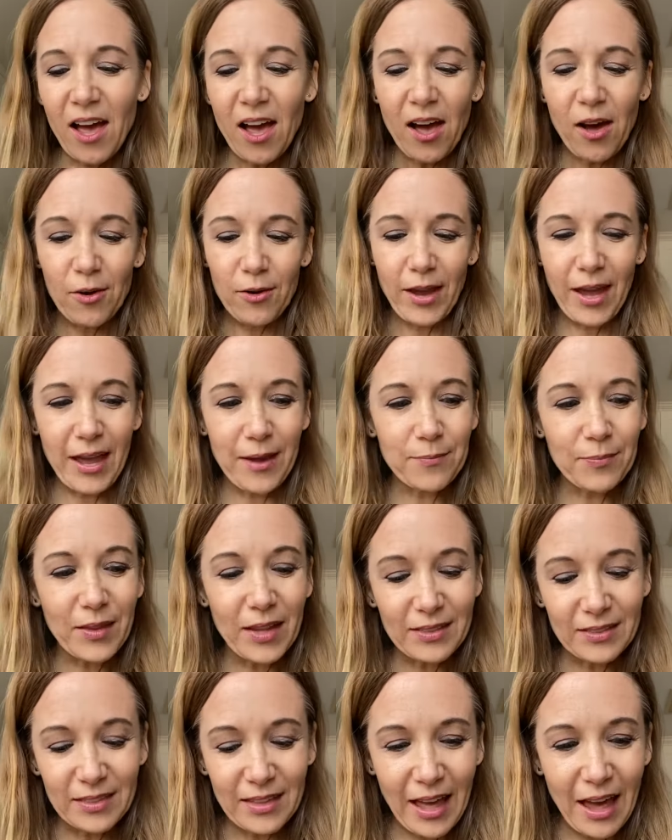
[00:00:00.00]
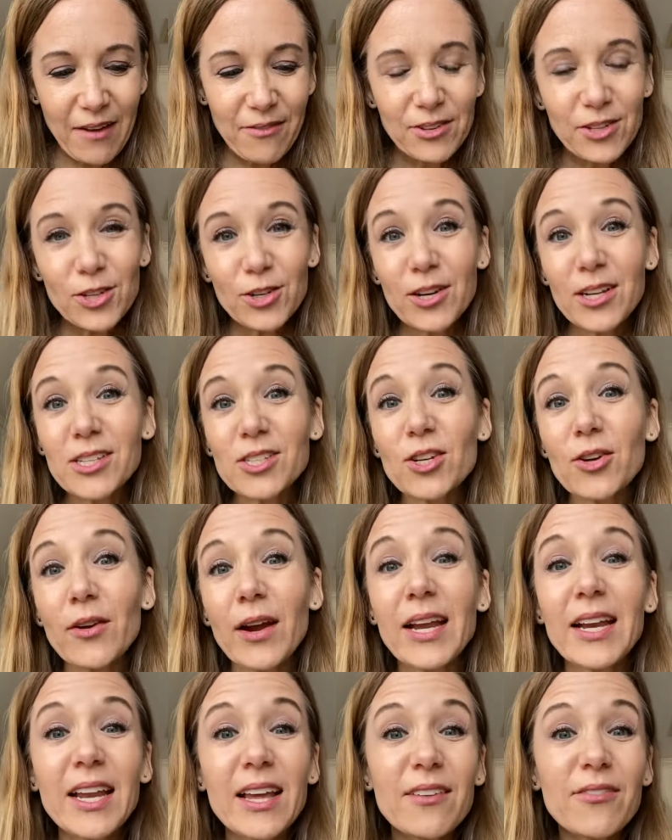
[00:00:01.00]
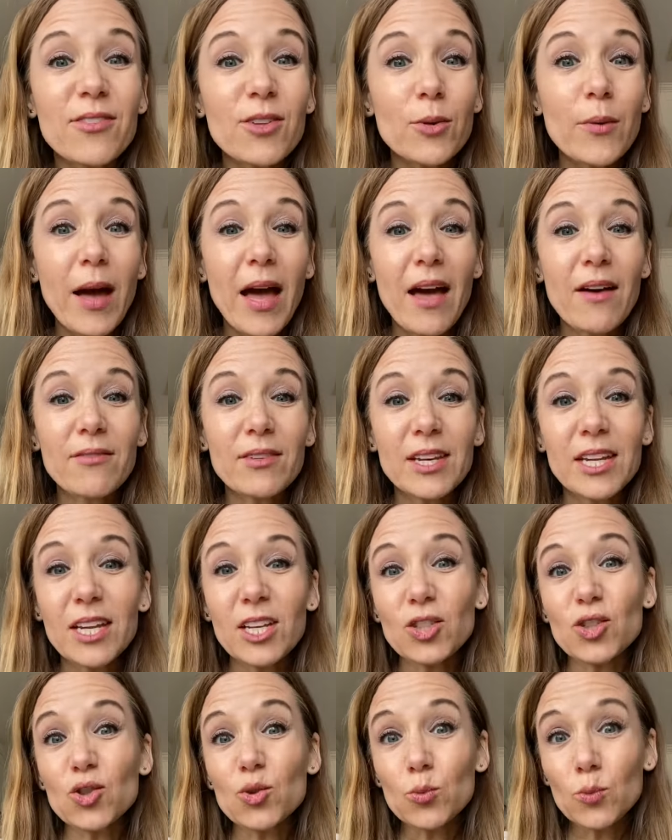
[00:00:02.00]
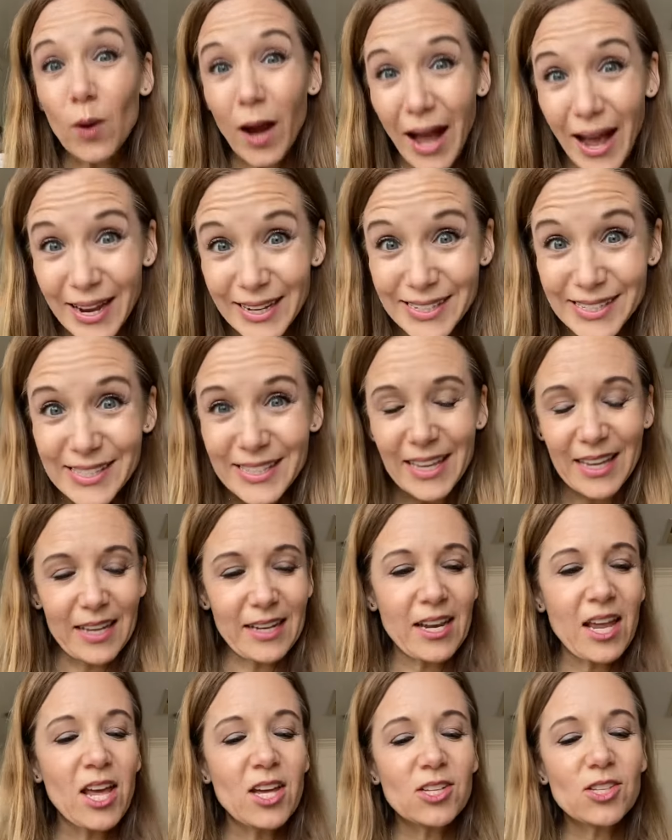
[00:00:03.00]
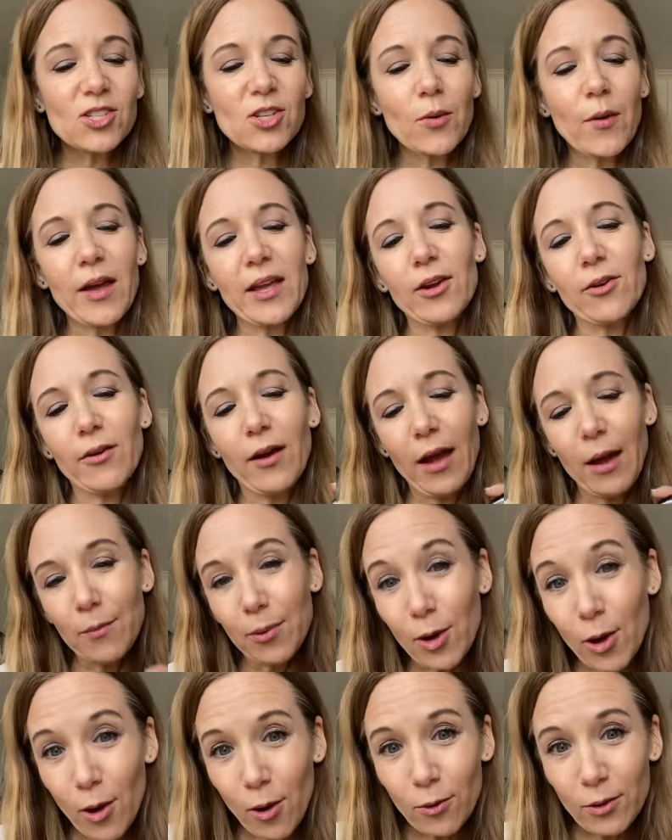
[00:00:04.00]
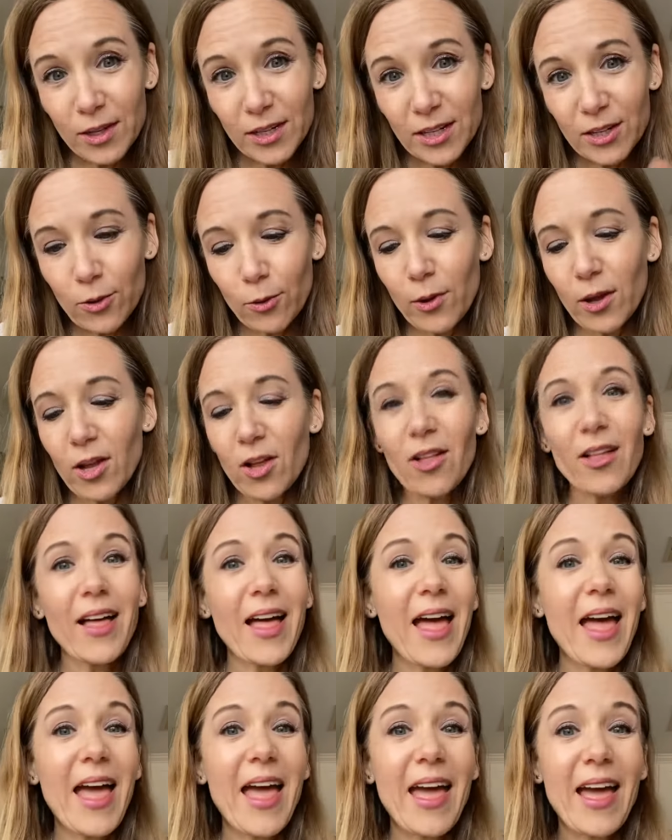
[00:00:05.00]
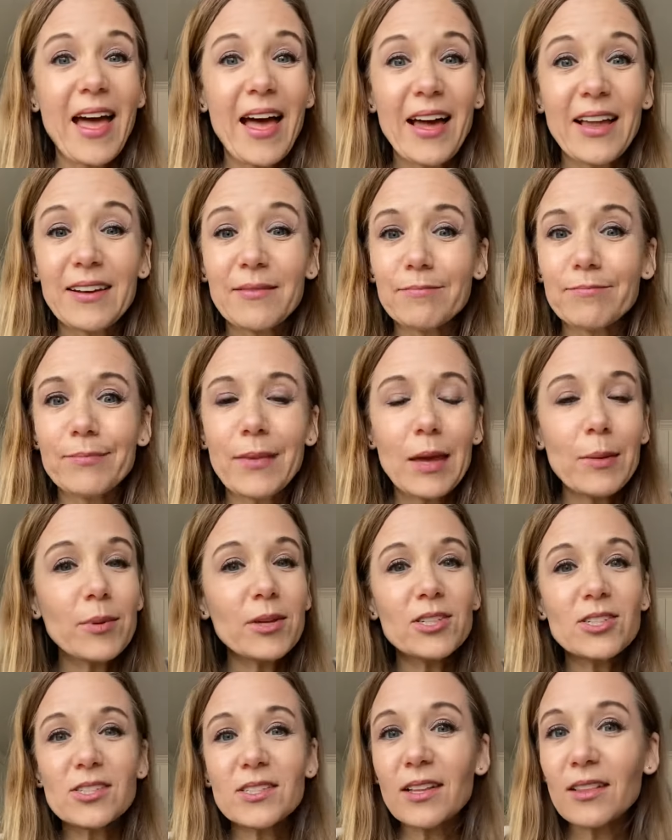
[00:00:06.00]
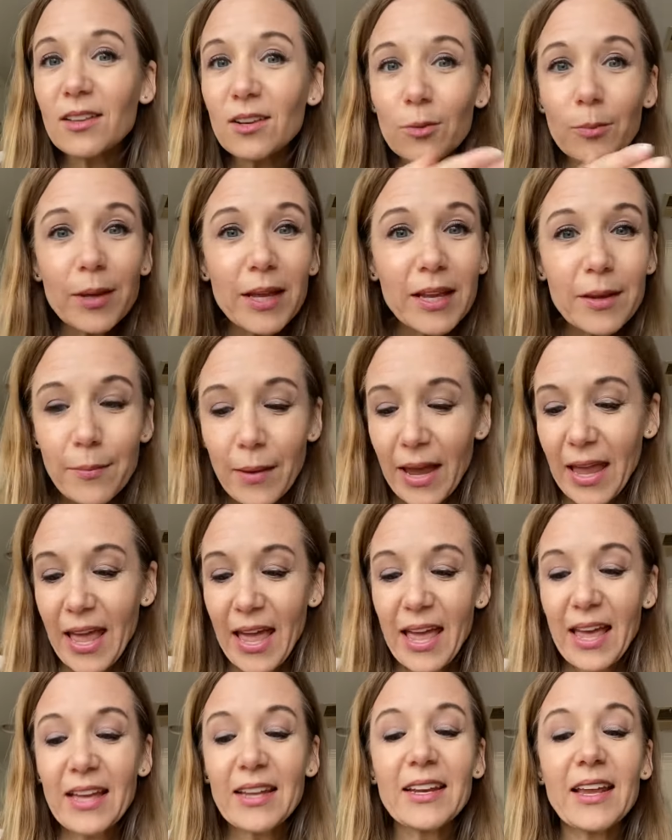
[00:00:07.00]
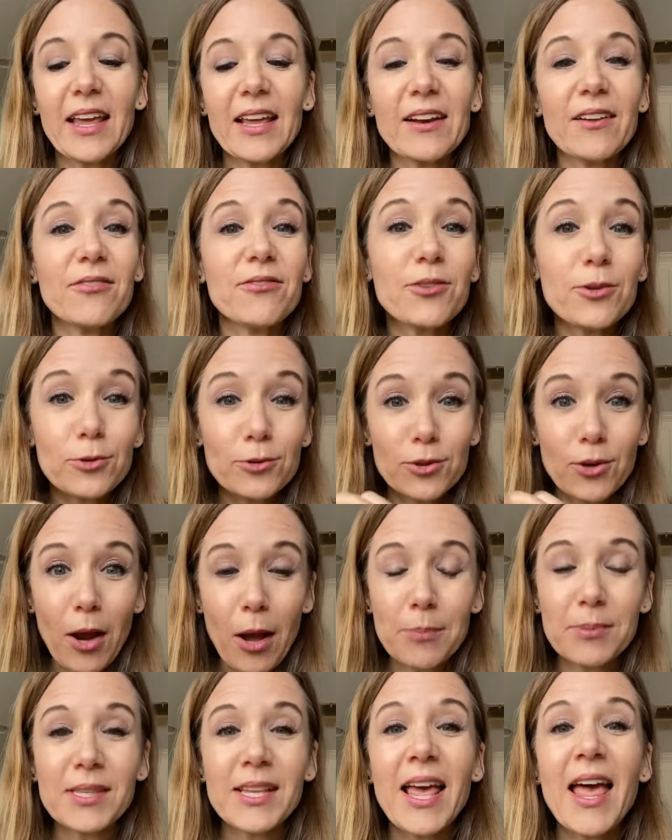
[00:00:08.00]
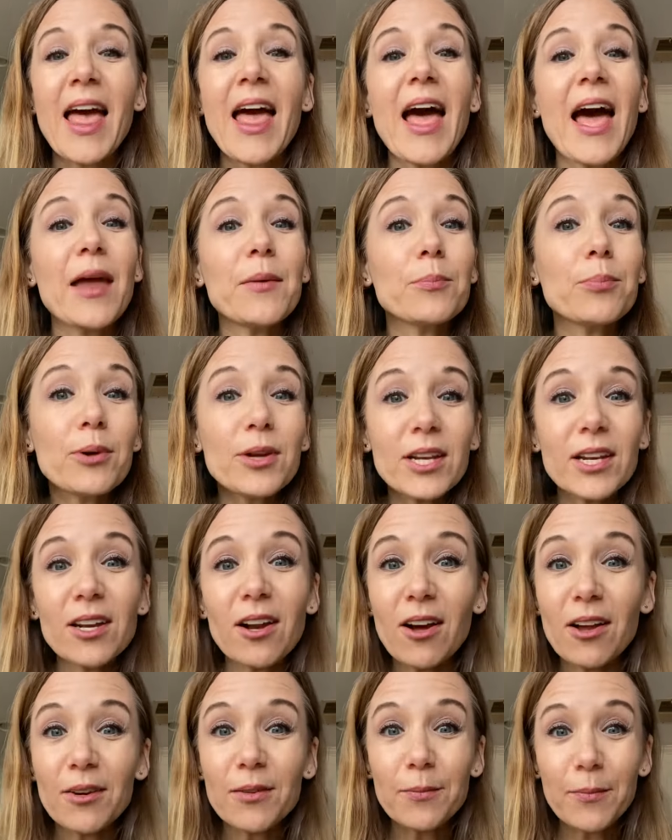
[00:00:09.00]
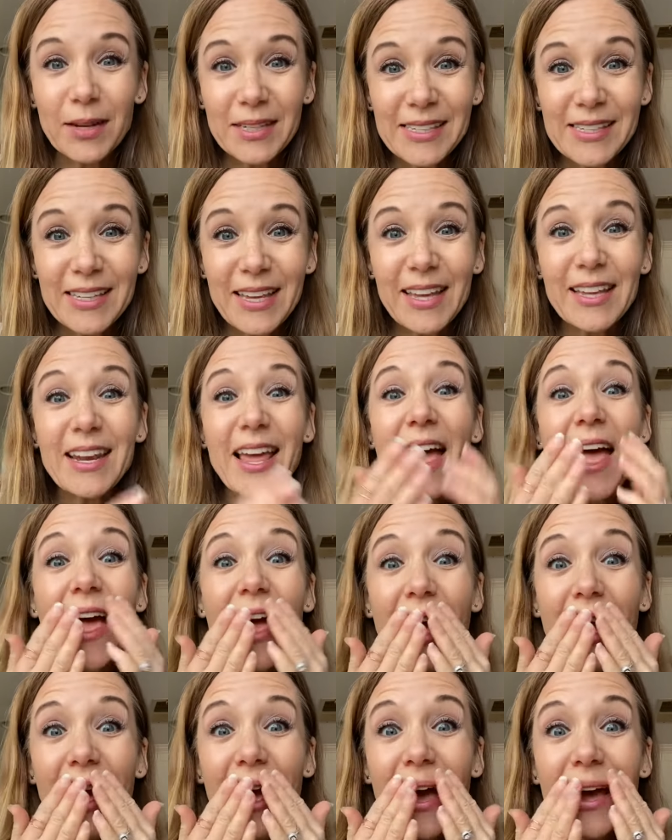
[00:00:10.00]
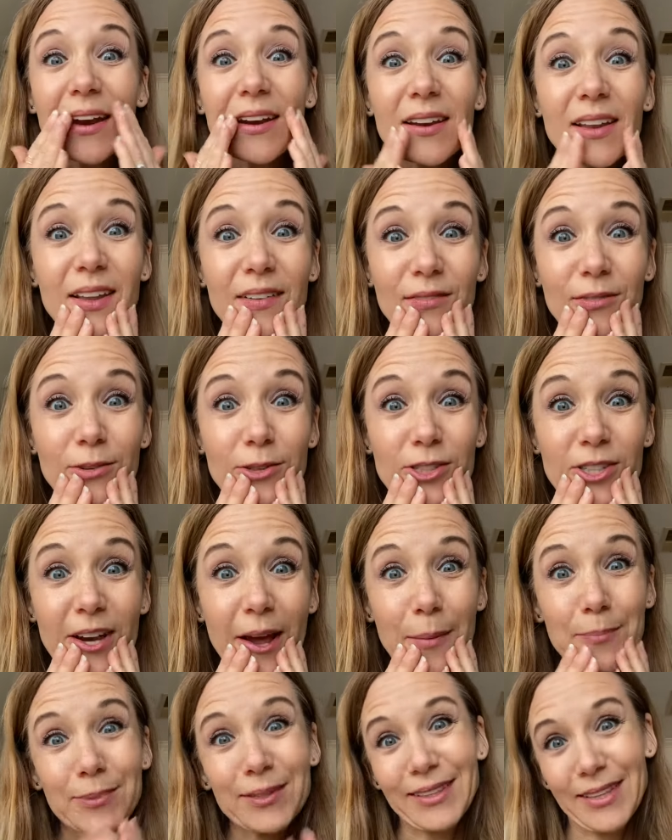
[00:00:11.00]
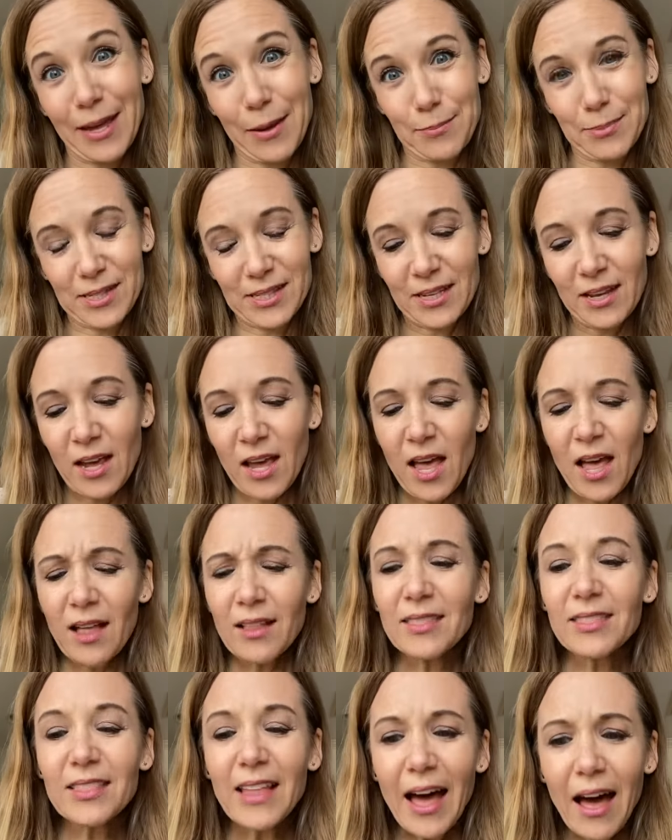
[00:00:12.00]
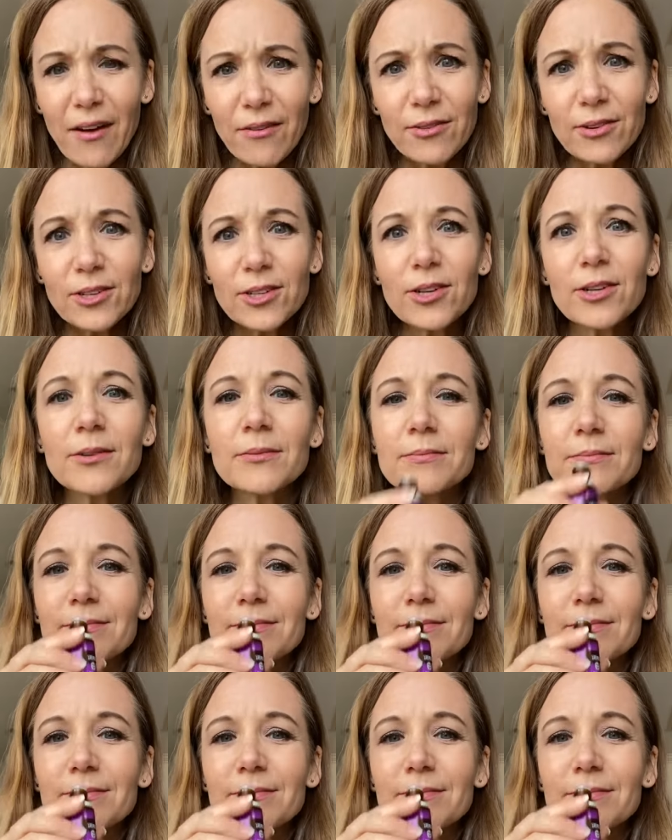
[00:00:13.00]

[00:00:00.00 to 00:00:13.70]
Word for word: Okay, lavender is great if you have any dry skin. So I grab coconut oil and maybe just a little bit in my hand and a few drops and put it on my skin and for chapped lips. Lavender